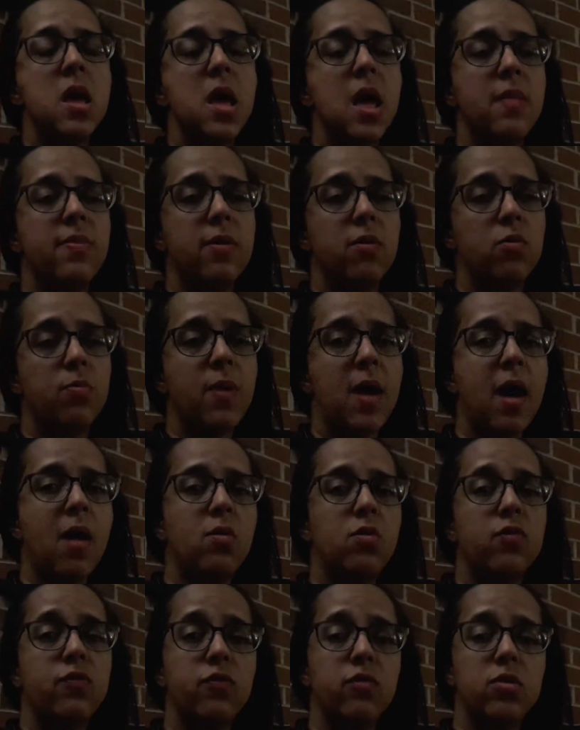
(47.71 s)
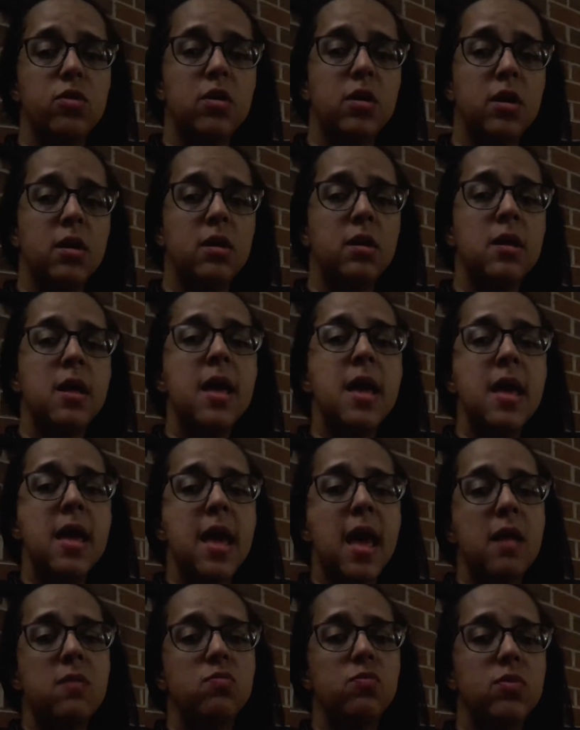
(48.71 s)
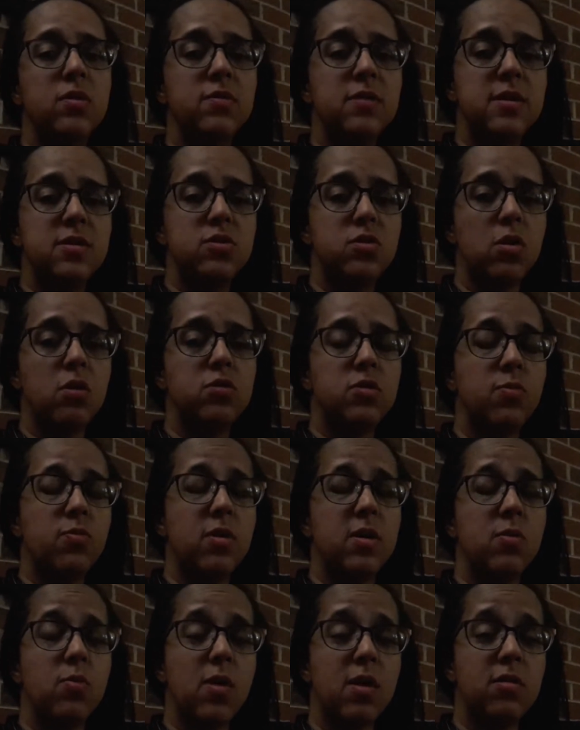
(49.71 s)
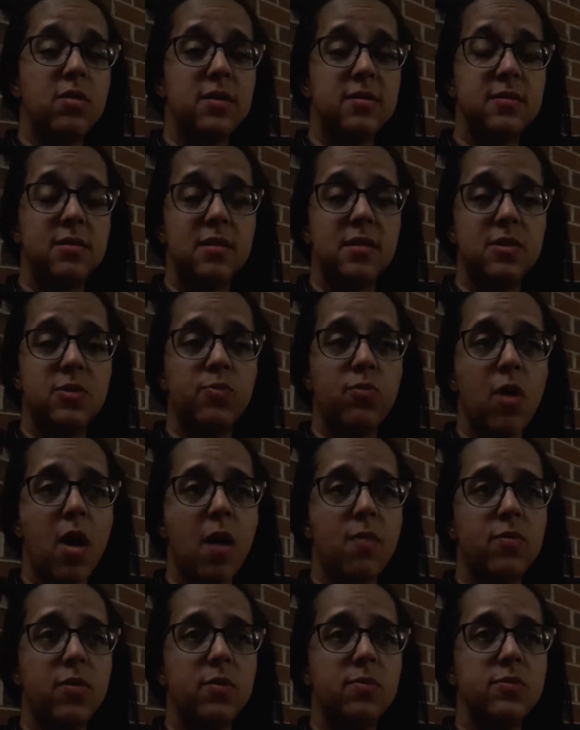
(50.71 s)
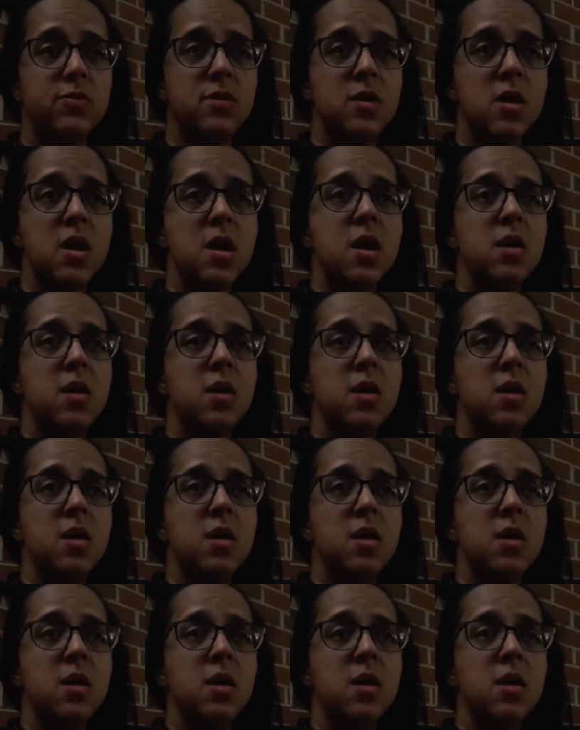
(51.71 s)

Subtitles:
and their power for good and really start to bring awareness to these problems.